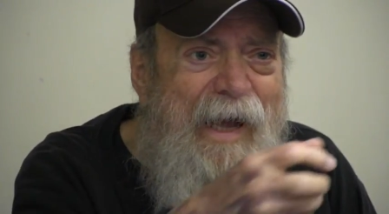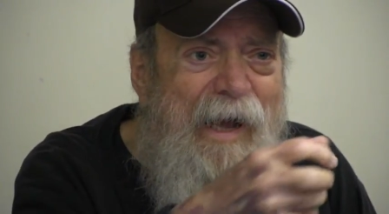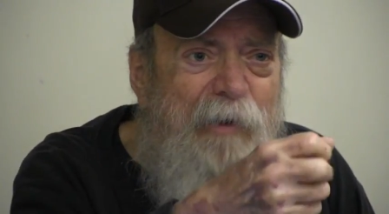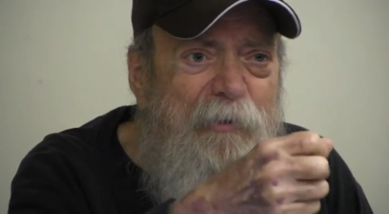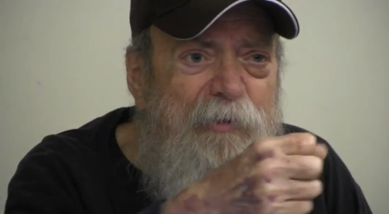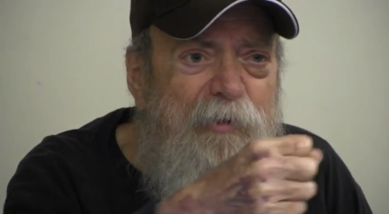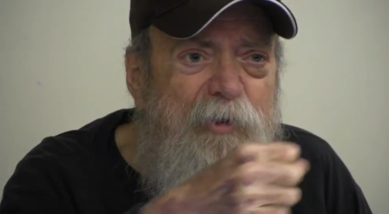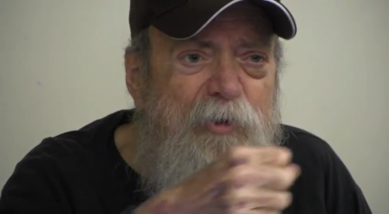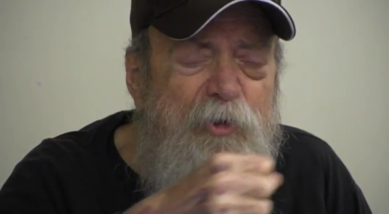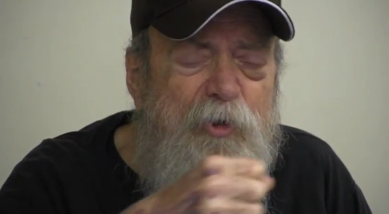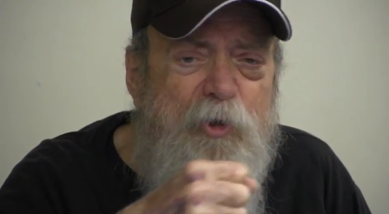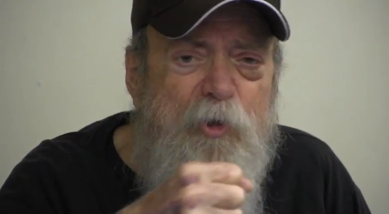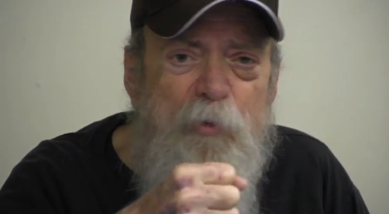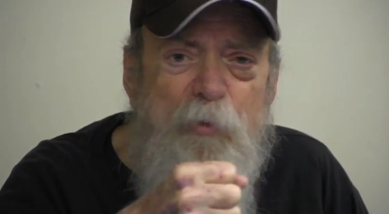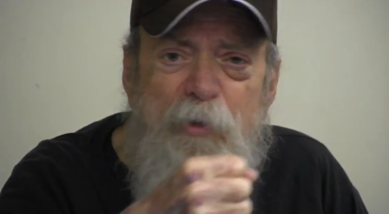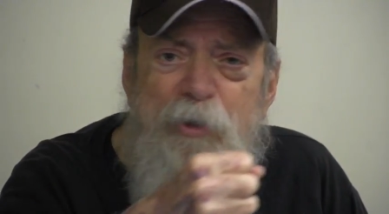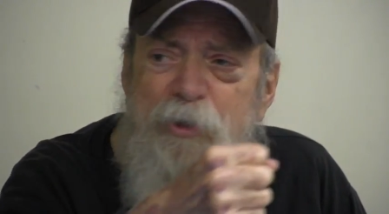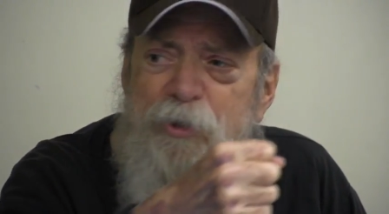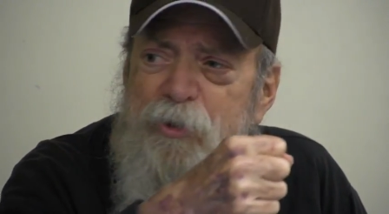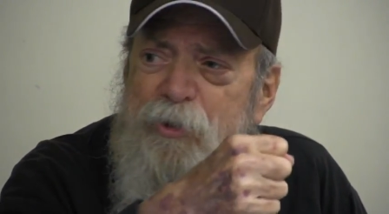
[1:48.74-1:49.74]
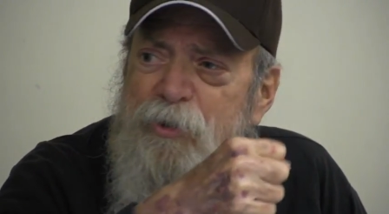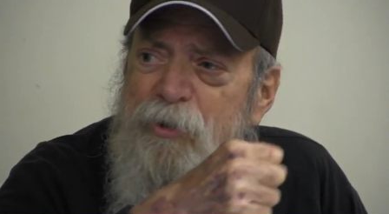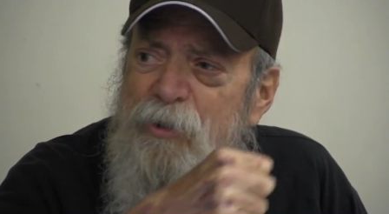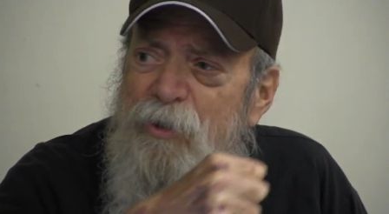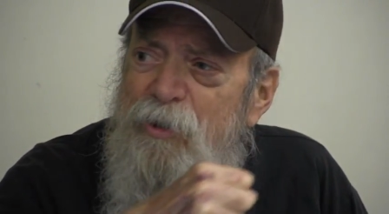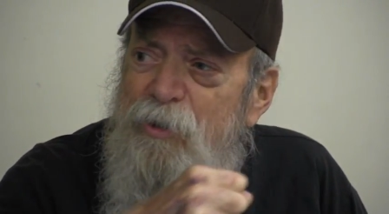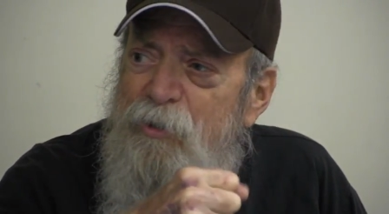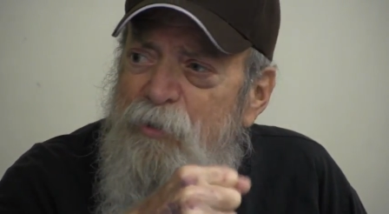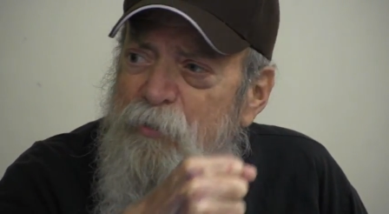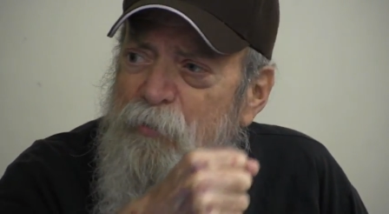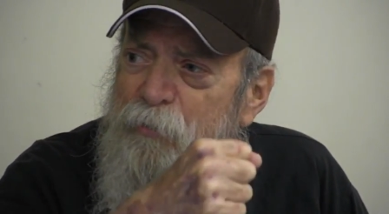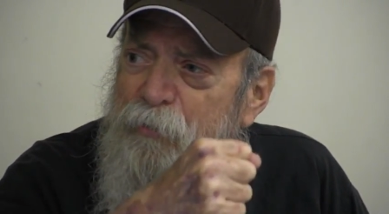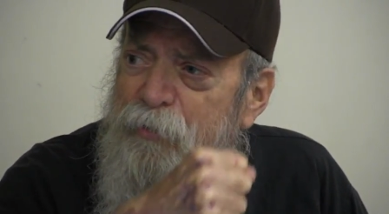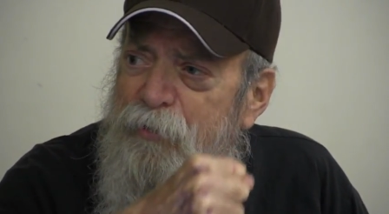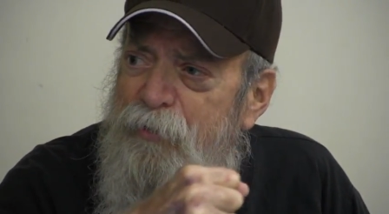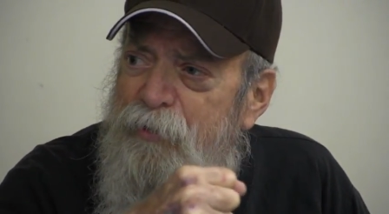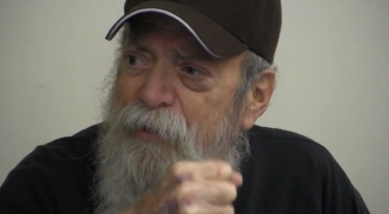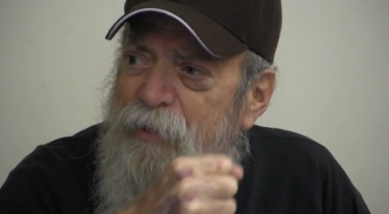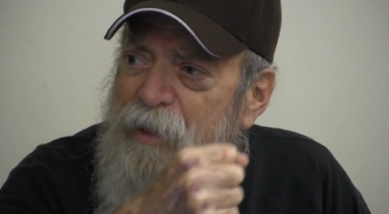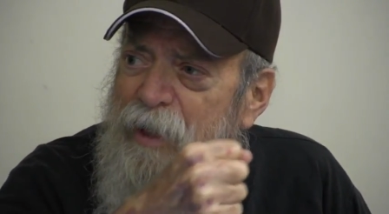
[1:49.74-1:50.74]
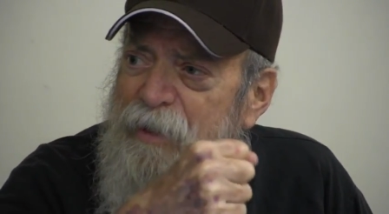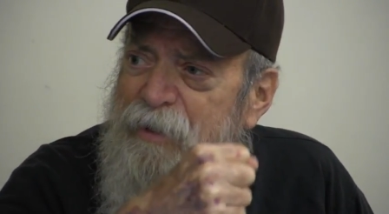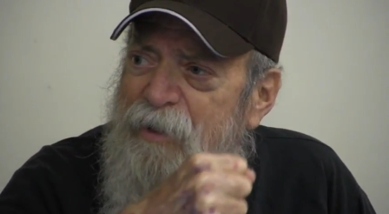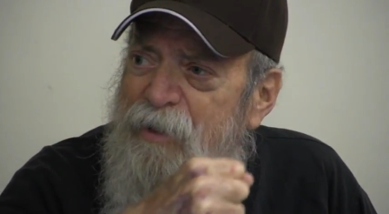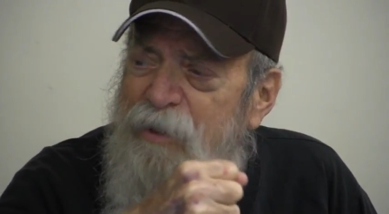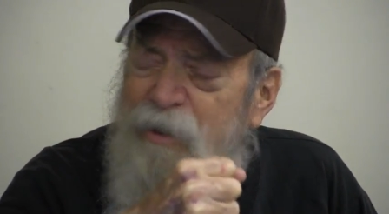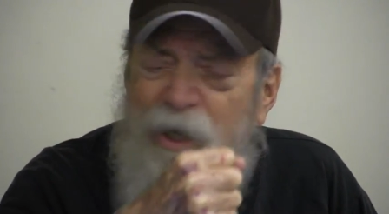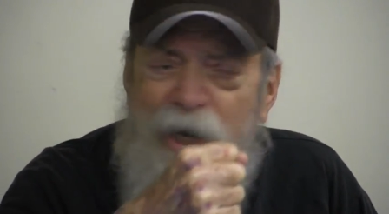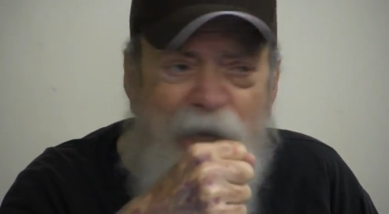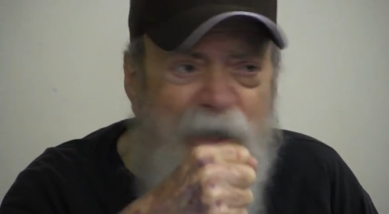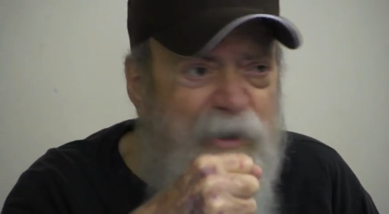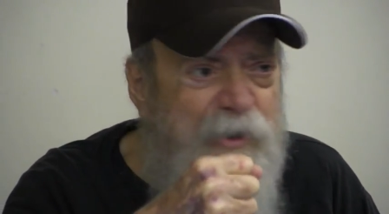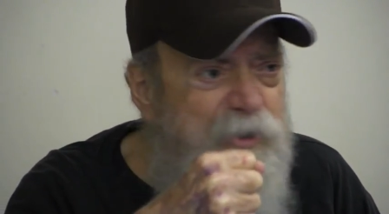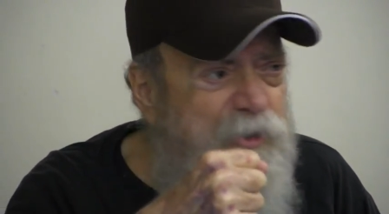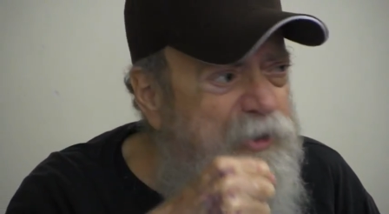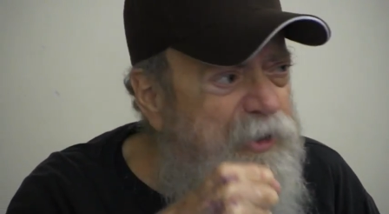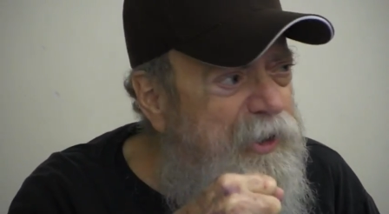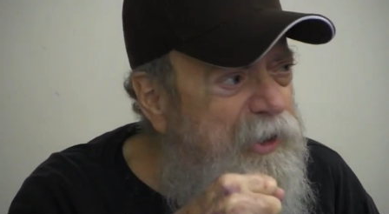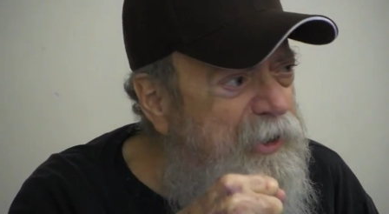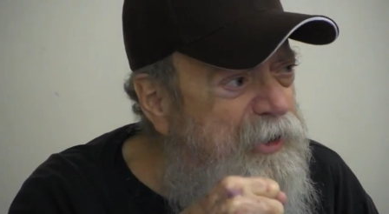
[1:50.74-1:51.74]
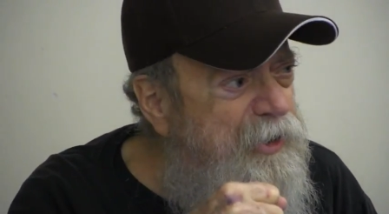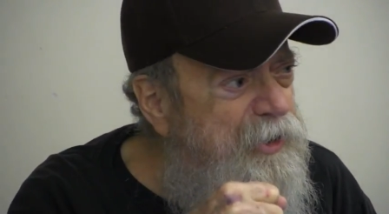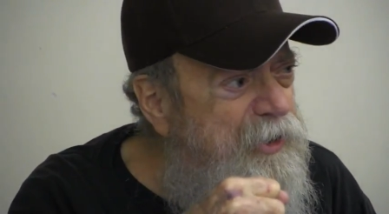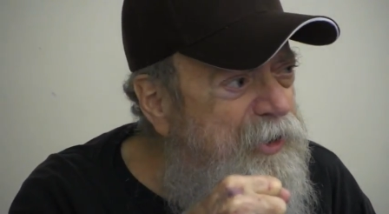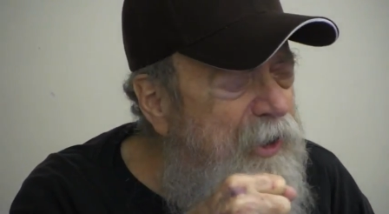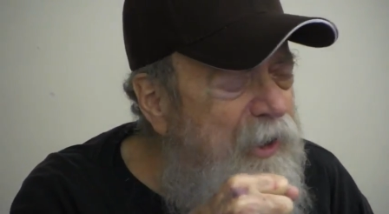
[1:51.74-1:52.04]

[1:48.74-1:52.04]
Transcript: out the Jewish youth, like the college kids,